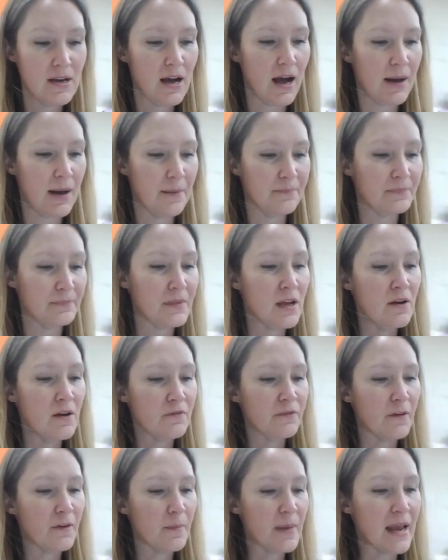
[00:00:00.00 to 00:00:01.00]

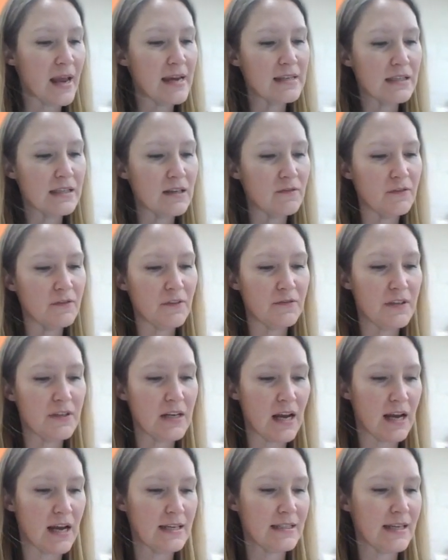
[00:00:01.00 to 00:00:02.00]
From
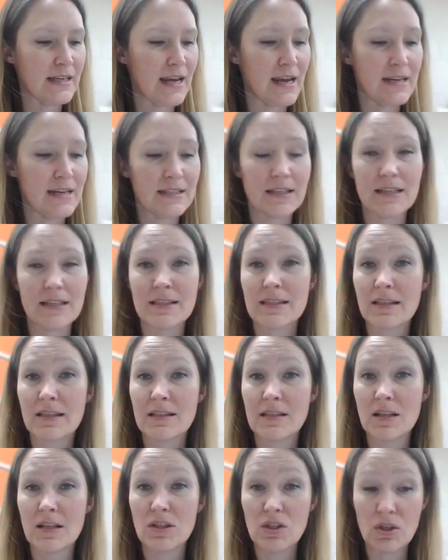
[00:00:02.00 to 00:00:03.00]
1859 to
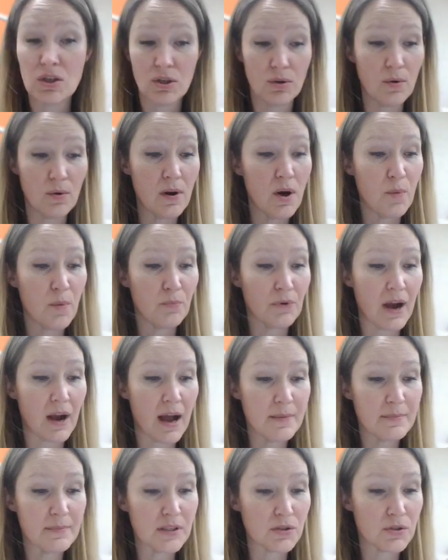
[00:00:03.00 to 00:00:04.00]
1862,
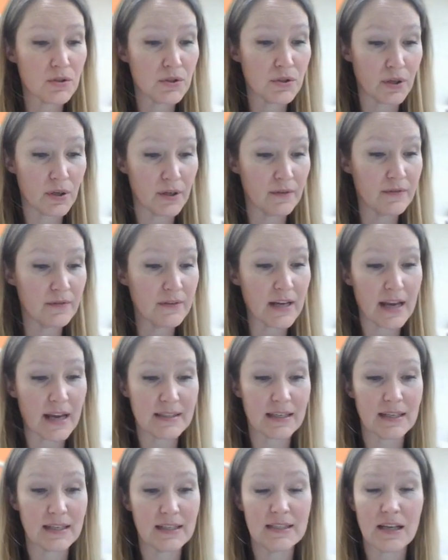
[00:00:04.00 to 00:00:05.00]
Brahms served
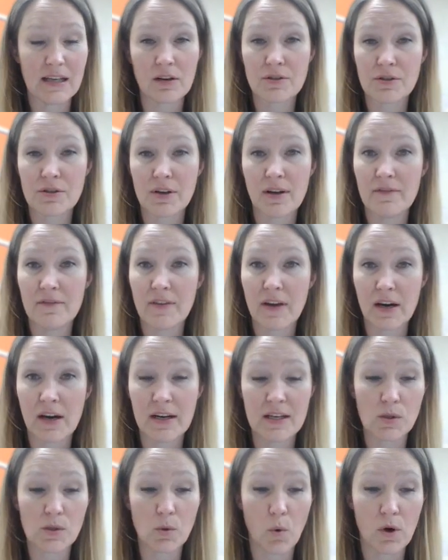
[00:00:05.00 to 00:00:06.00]
as the conductor of
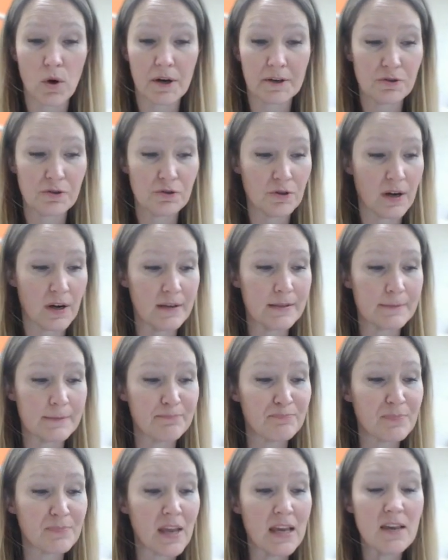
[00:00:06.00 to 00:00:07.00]
various orchestras.
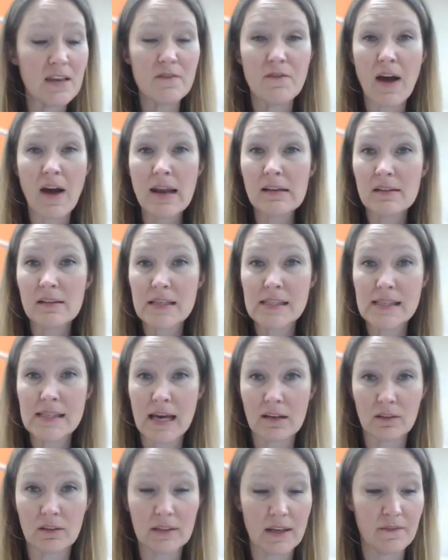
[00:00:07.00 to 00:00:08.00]
He finally
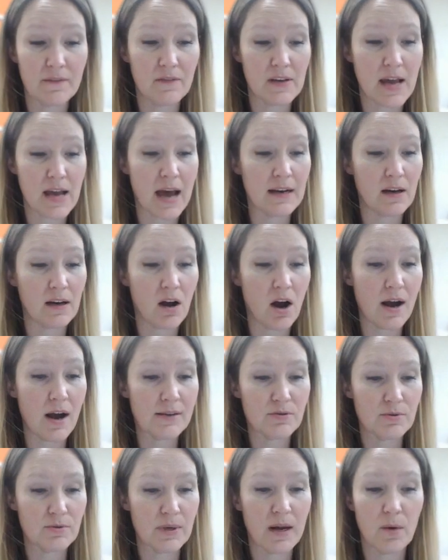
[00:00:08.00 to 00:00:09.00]
settled in Vienna,
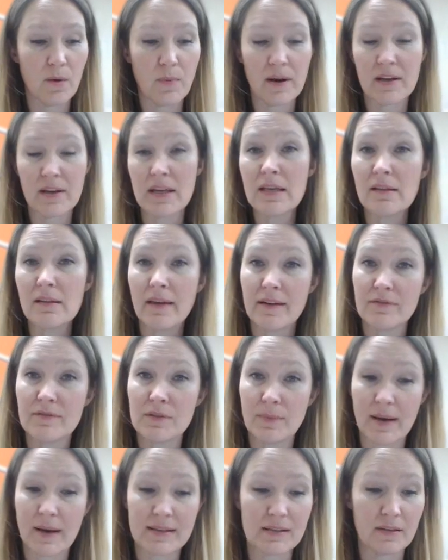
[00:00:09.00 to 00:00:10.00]
Austria, where he lived
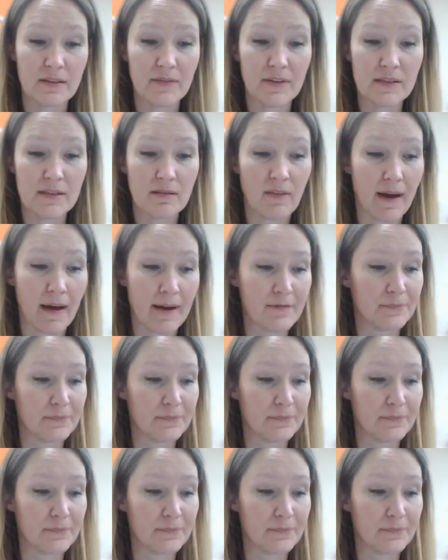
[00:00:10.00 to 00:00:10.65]
the rest of his life.